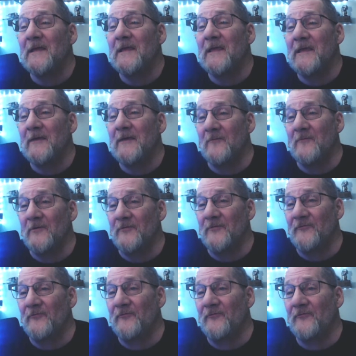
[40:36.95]
he
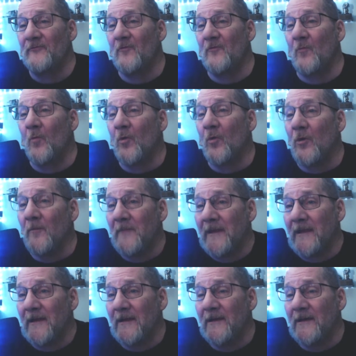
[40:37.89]
was
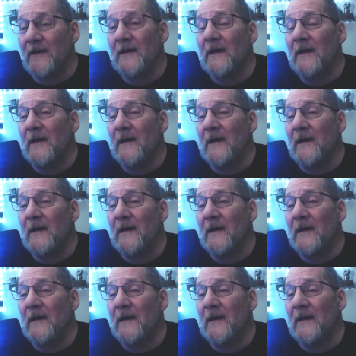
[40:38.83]
squirming